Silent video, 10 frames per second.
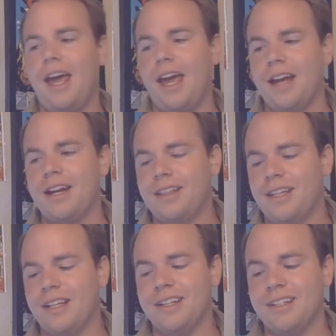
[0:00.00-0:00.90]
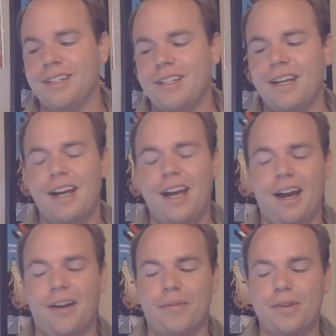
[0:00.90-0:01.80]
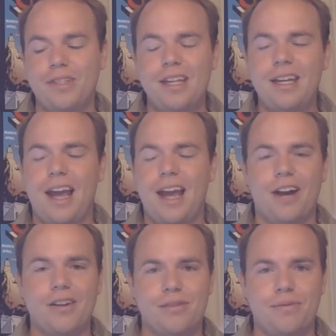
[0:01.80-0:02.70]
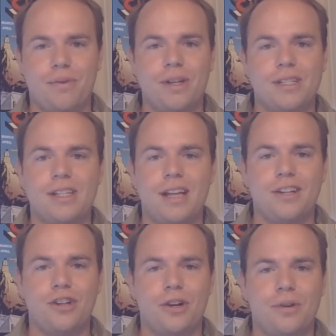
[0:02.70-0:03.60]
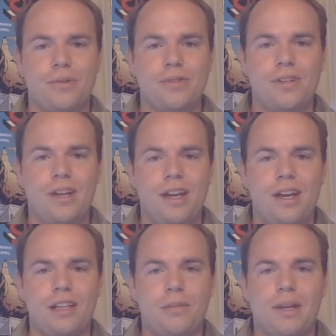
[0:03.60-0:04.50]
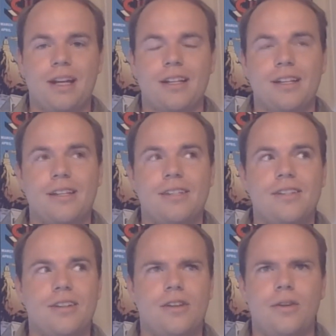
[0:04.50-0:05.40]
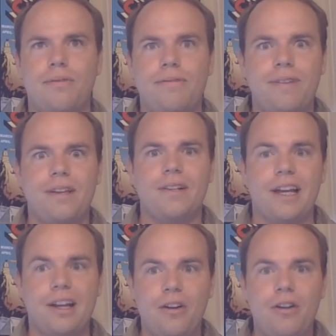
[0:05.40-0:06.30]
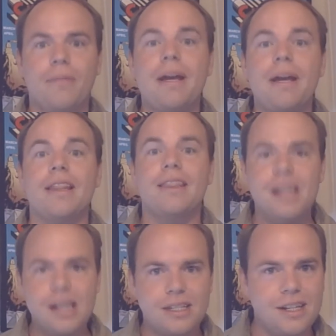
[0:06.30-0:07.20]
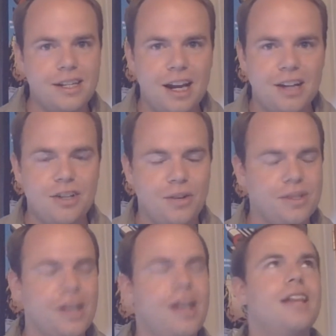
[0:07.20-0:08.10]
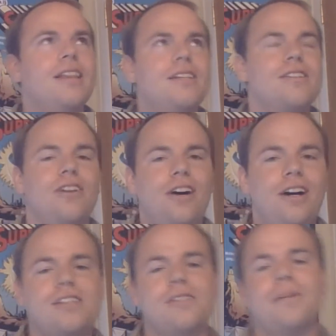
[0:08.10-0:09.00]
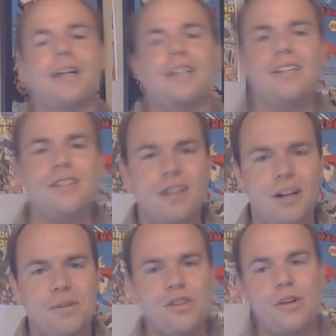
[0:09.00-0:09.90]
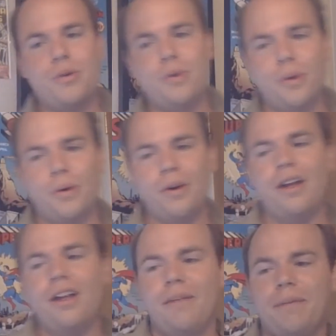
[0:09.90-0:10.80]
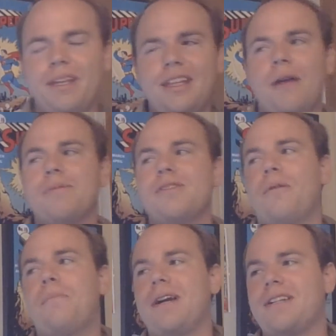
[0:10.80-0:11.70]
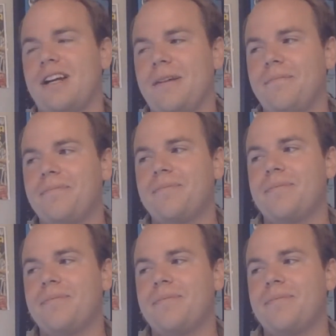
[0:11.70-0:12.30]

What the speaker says: and at the end. And when you see Harrison Ford as Indiana Jones at the beginning of this, you feel like, oh man, this is Indiana Jones. This is awesome. Like, this is going to be so cool. But then the episode picks up